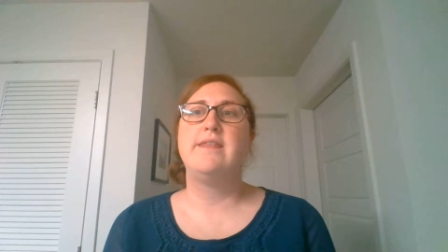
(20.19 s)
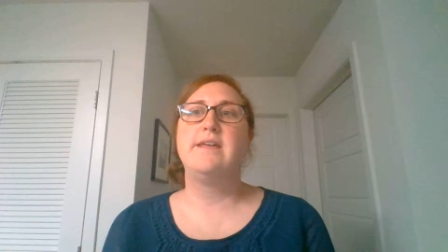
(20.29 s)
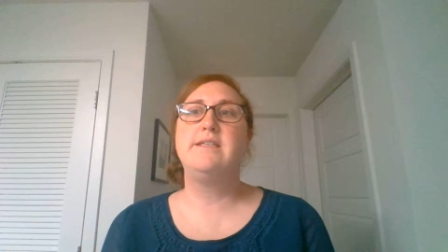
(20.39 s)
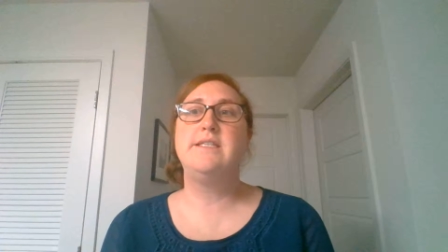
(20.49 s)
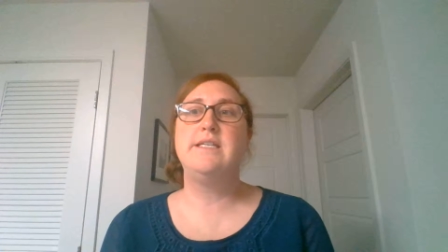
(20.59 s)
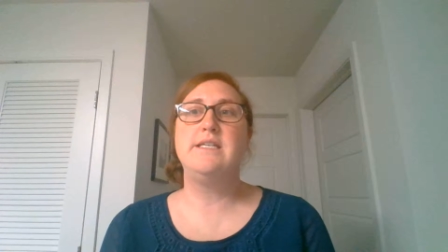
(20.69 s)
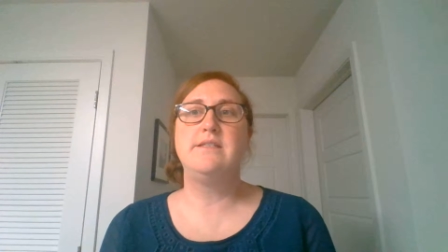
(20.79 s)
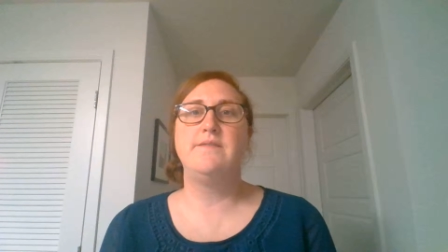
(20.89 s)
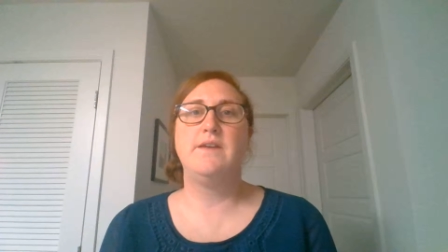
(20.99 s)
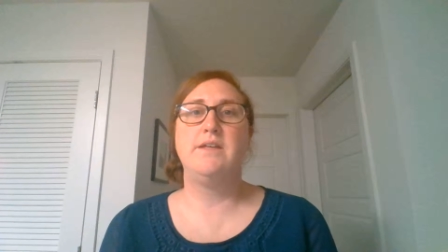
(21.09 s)
The
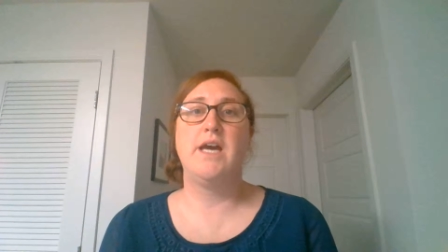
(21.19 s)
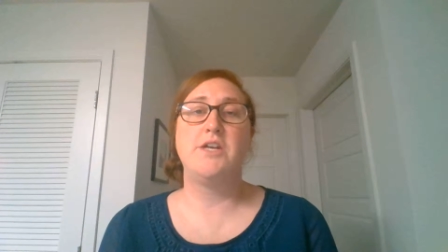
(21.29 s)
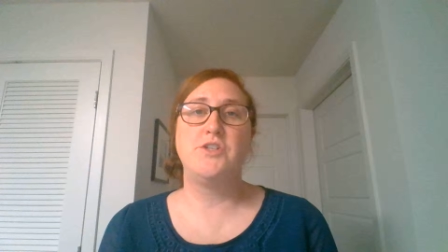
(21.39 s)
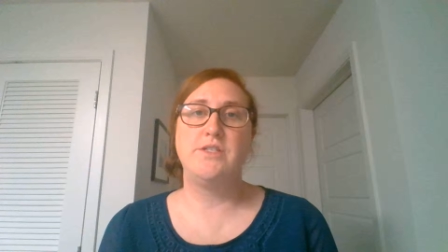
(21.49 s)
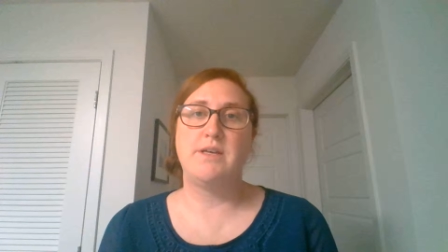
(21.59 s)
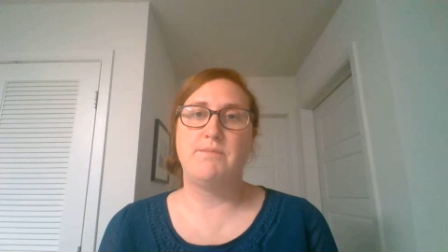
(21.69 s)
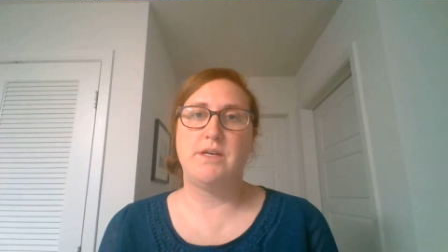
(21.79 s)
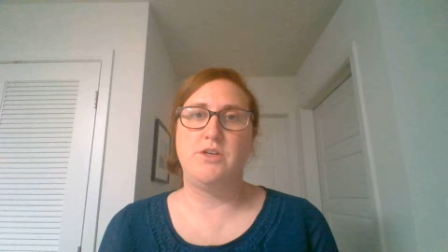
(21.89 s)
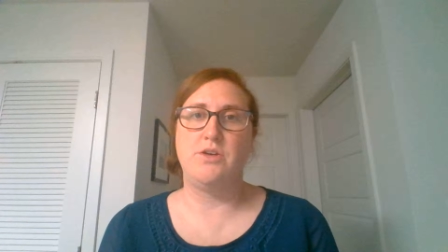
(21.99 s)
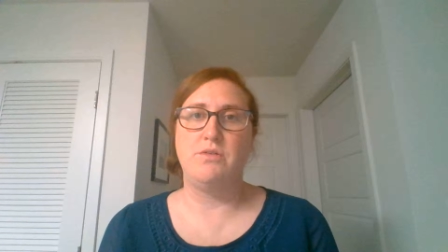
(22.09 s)
incidence of concussions
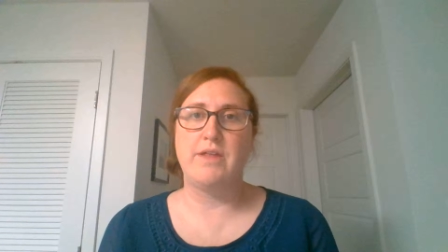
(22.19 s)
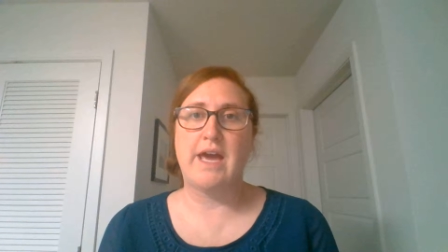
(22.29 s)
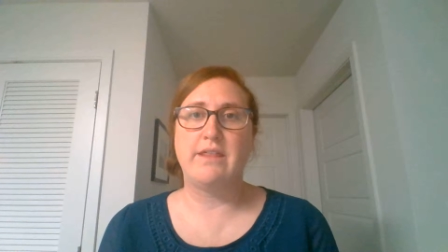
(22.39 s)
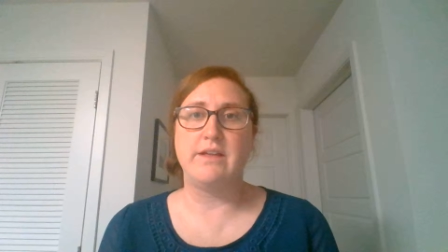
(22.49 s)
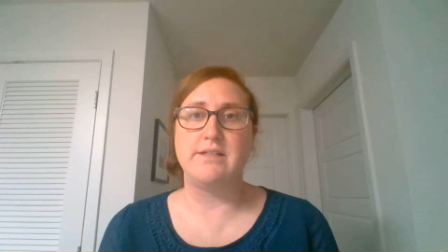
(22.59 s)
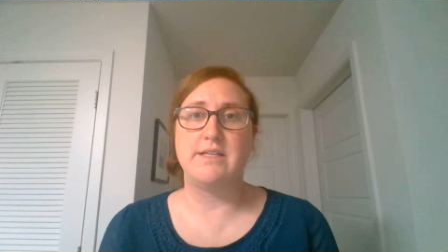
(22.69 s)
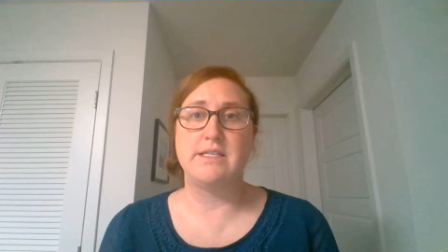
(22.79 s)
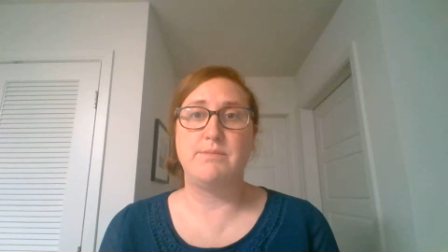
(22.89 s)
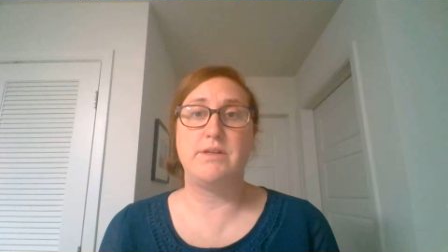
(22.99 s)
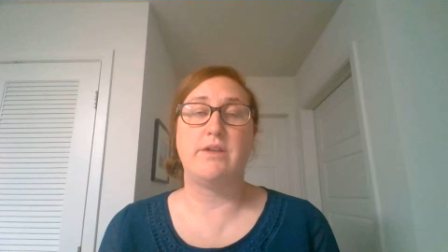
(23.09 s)
among youth athletes
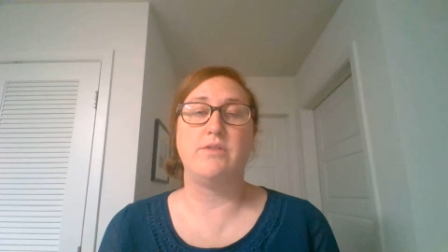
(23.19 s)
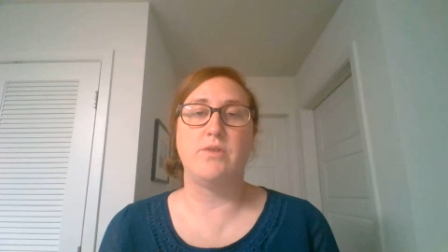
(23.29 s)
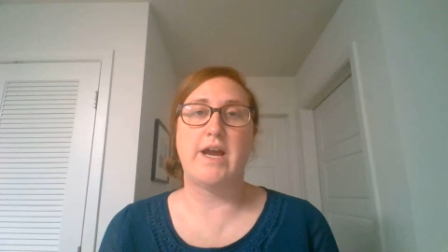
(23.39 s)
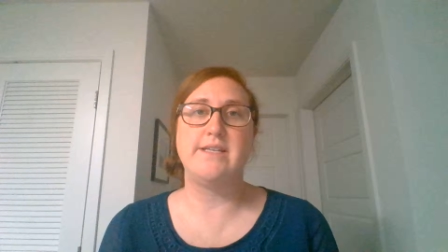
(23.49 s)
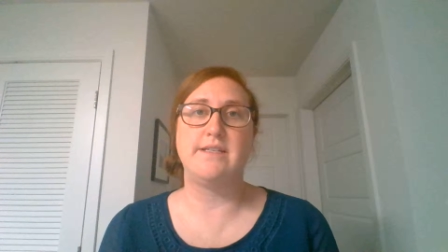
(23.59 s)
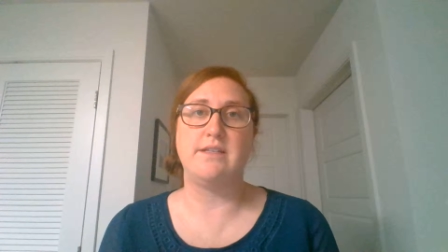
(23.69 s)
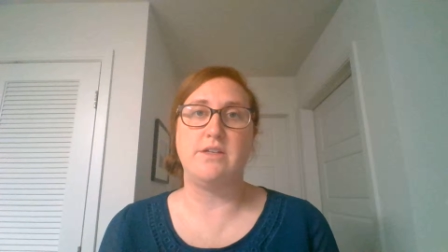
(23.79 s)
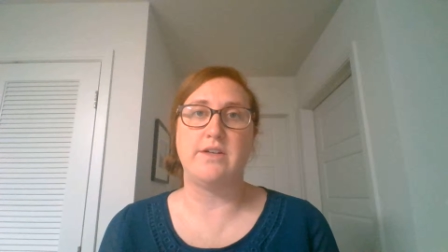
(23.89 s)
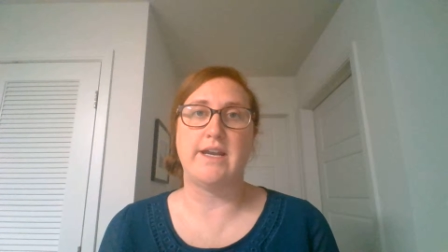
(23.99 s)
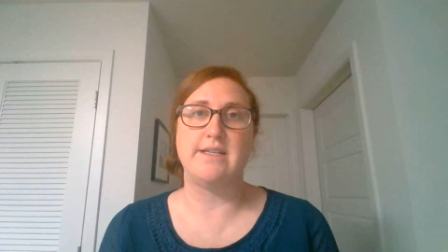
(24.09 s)
has been on the rise in the
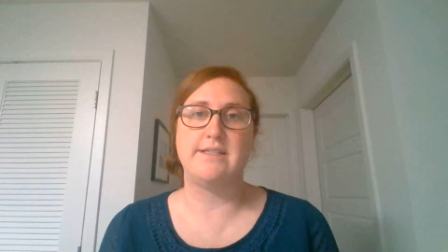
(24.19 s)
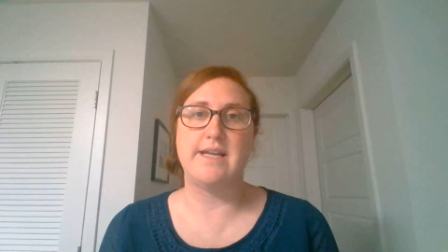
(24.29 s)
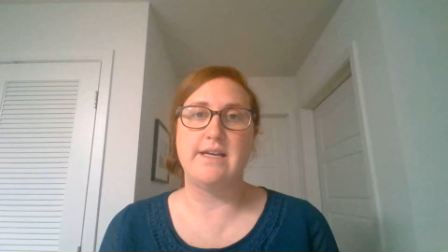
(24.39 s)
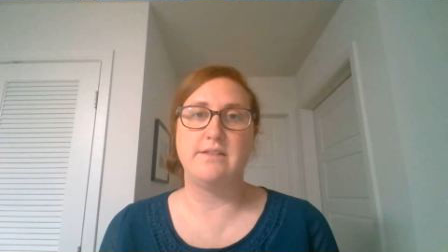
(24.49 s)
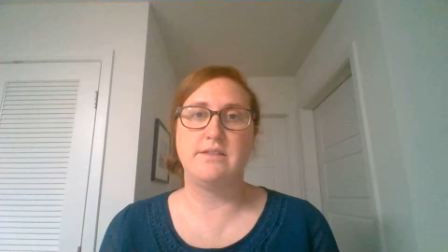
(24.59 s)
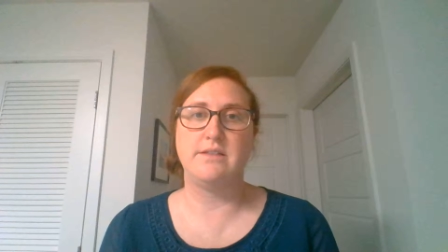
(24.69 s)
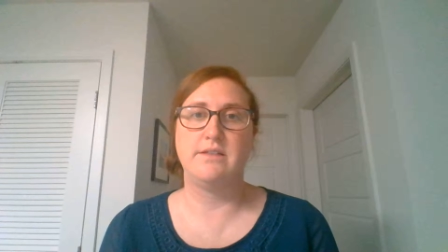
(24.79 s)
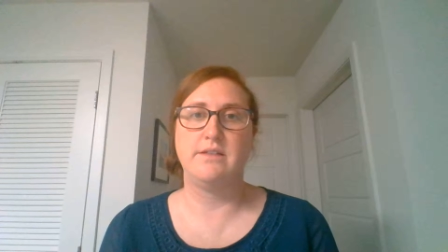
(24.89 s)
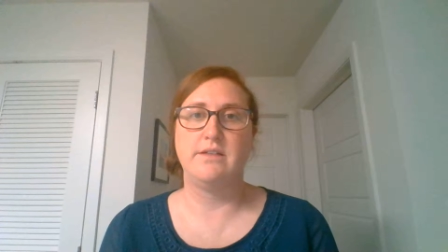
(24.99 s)
United States.